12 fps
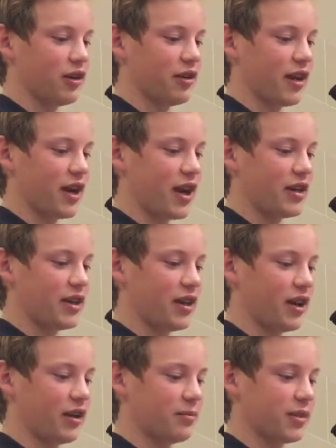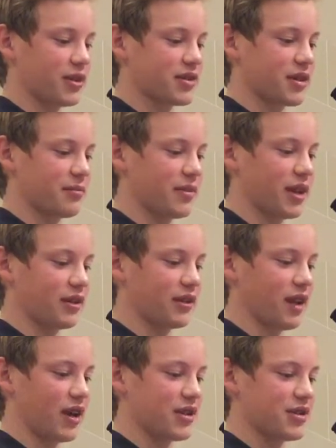or that I need help on something
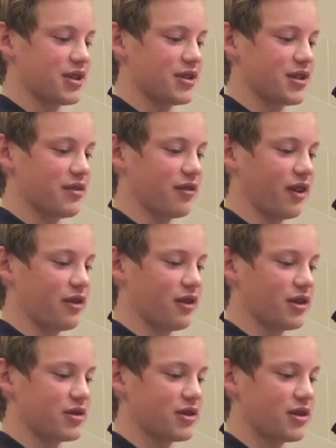that is easy for others.